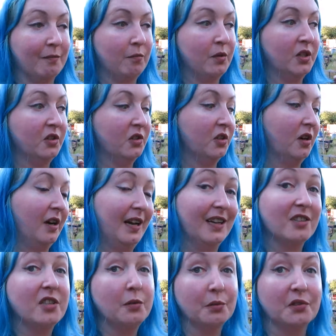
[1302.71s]
which I
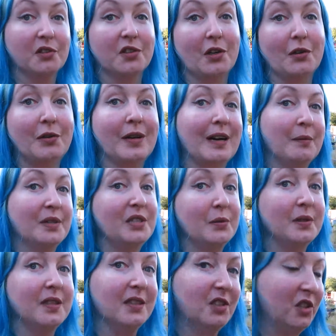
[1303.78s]
actually want to show you how I do
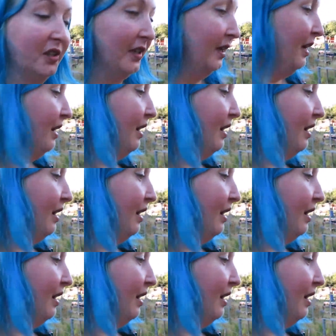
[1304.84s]
it this year,